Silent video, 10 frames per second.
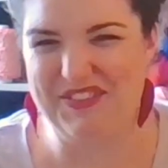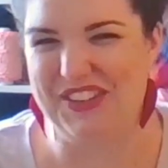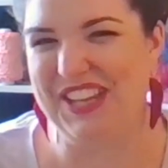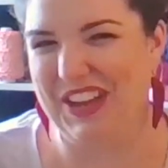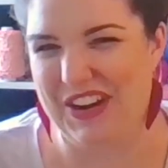
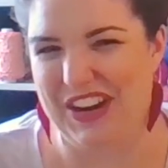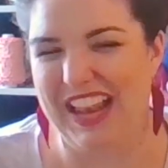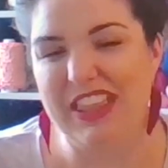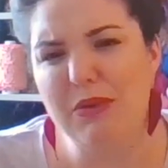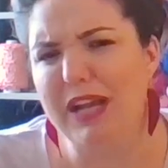for the yarn. I
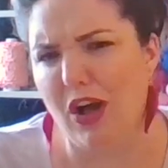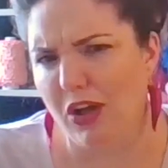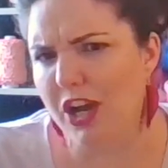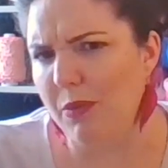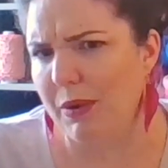think we all
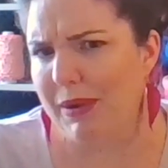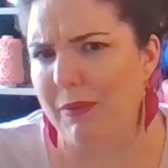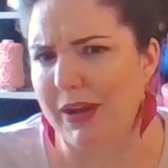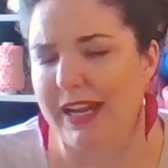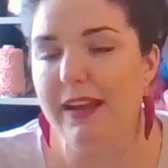got what we
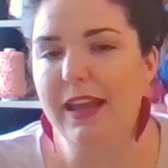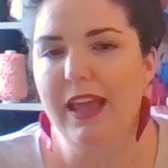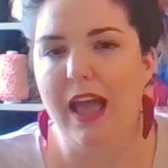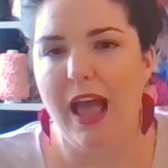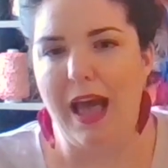wanted.
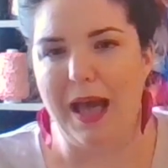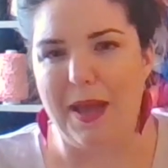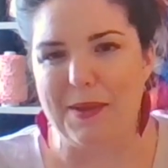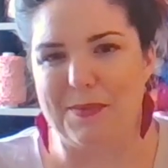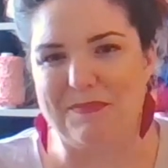
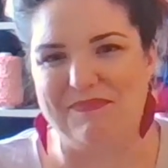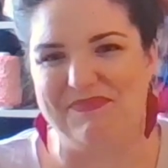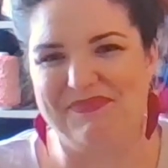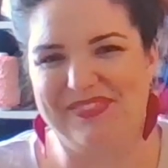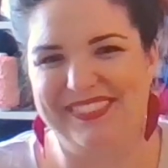
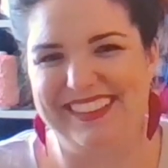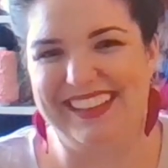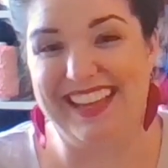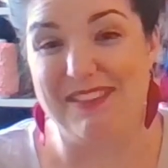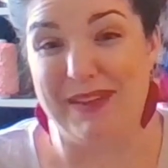And
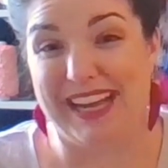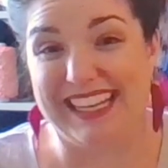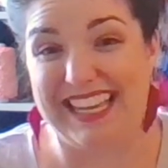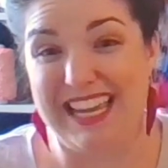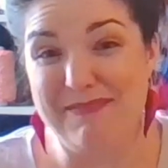mine
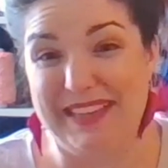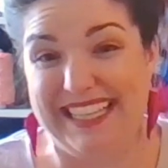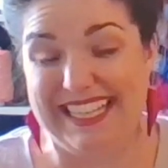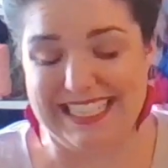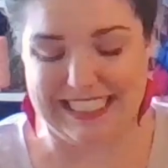came
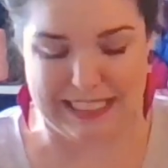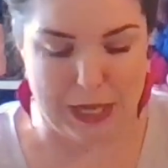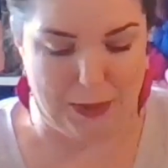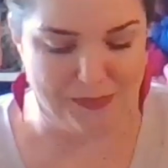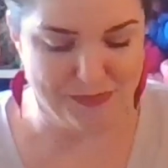in.
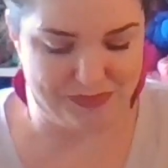So